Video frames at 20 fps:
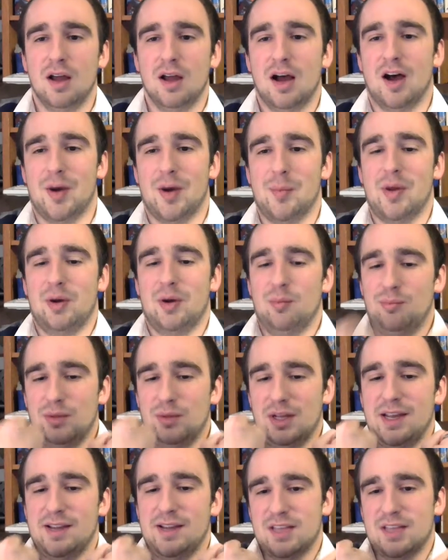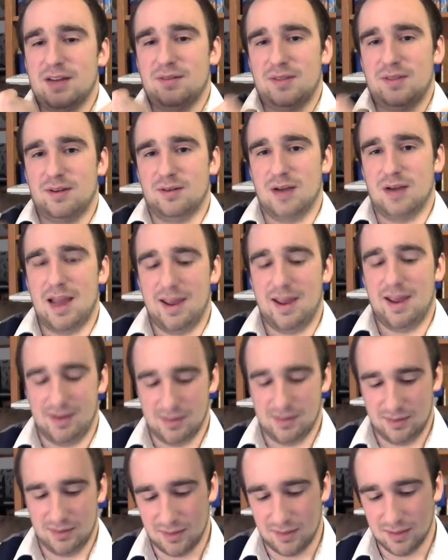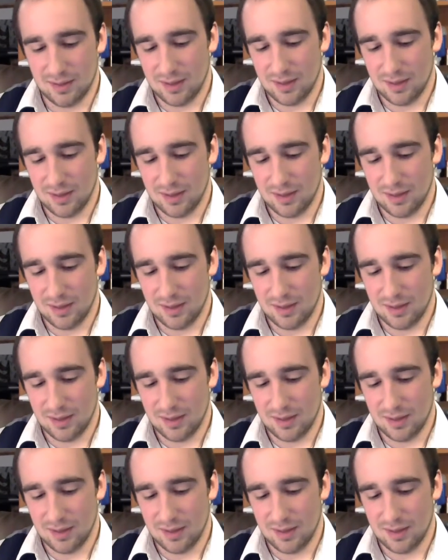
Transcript: metal blades out of their hands.